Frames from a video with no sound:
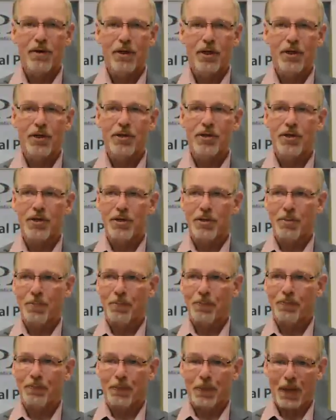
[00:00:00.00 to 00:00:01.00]
there's
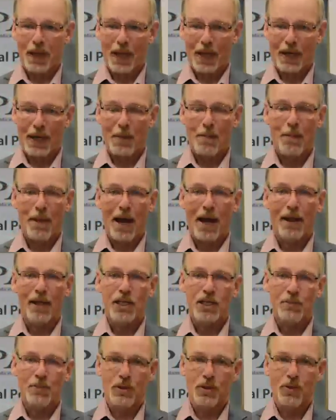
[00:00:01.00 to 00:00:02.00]
an
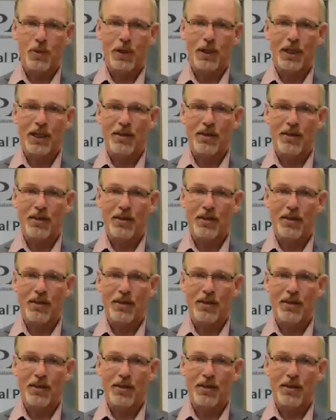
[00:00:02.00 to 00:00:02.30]
imbalance between